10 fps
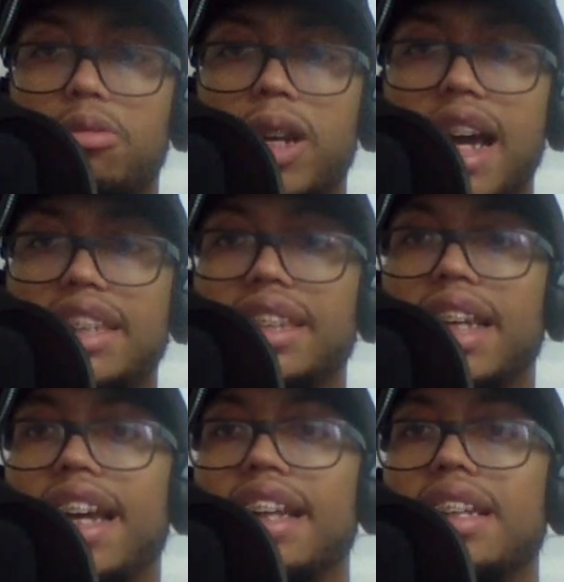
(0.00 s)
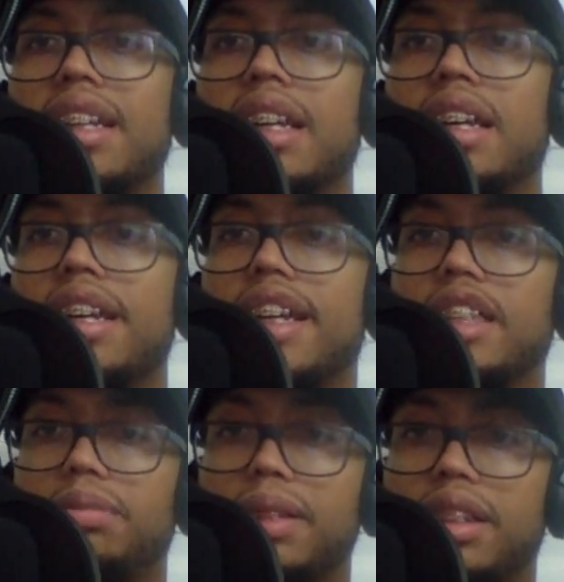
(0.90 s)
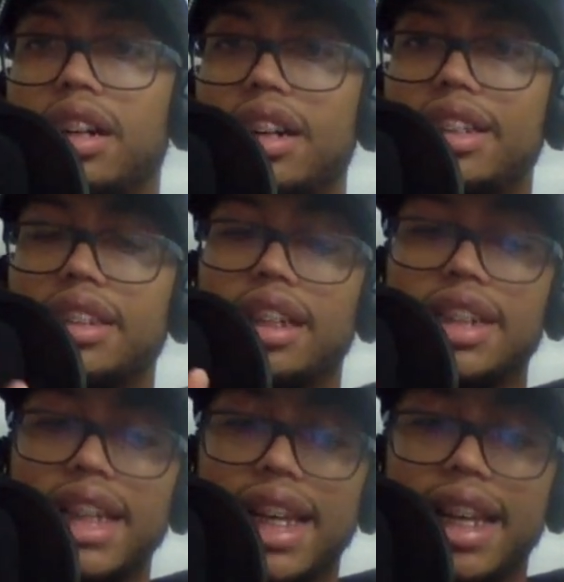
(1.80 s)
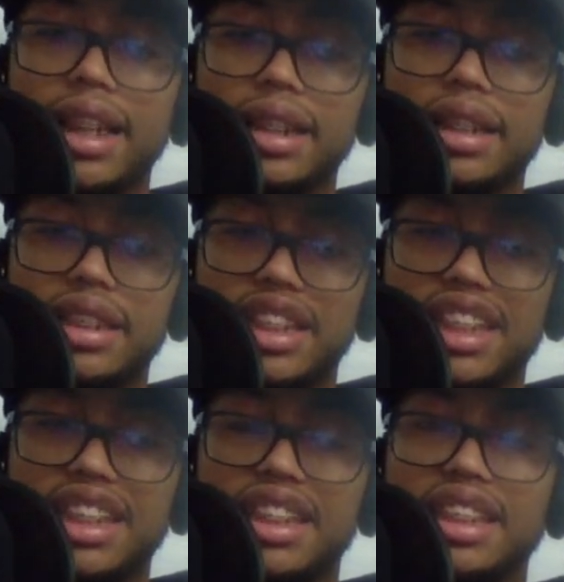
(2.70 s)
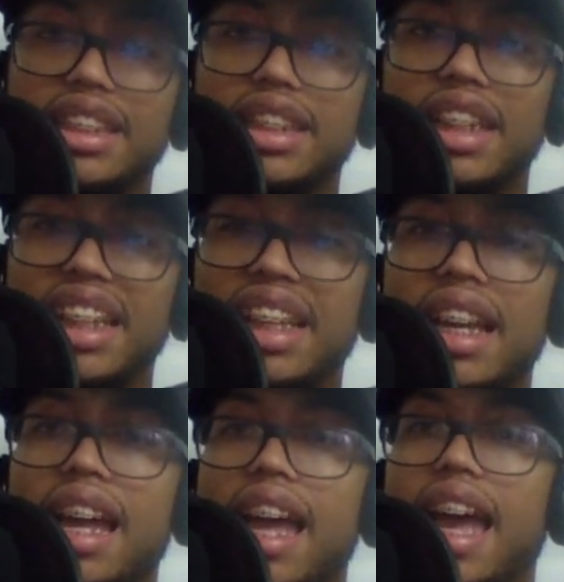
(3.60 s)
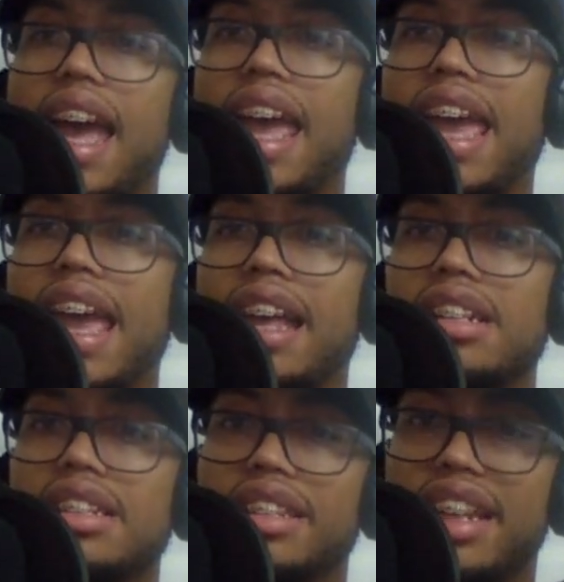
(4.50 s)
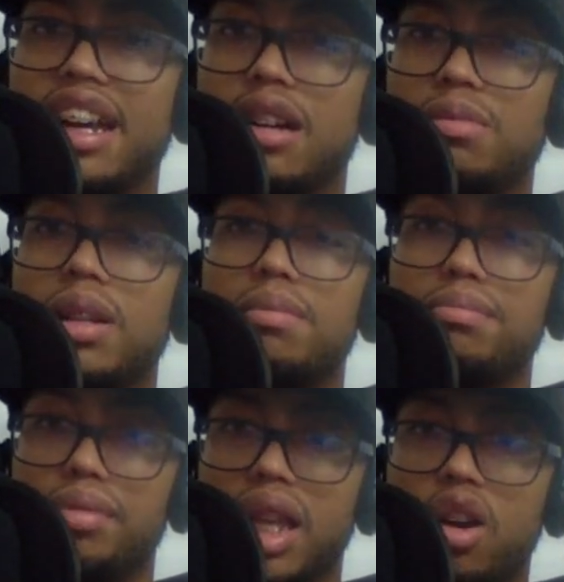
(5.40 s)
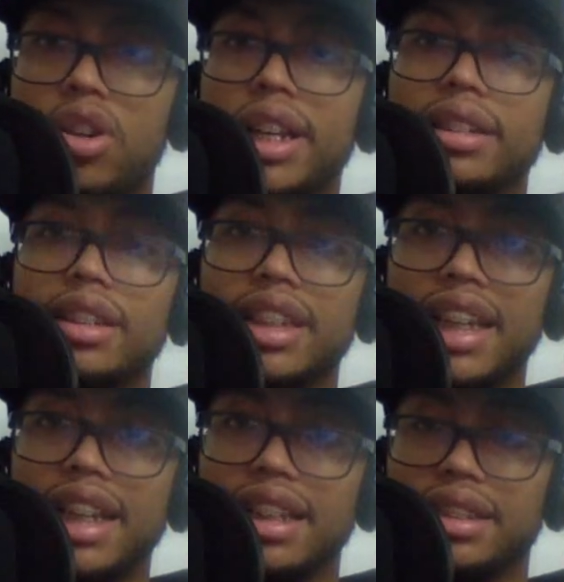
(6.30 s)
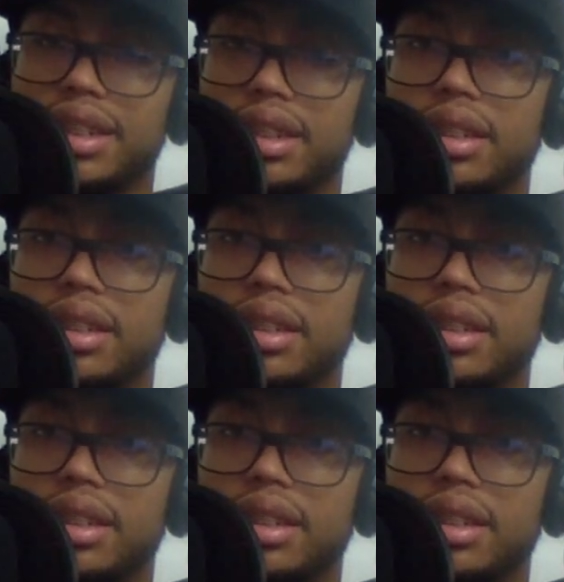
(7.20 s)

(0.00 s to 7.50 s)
what I said, is because of the inconsistency and them blowing leads.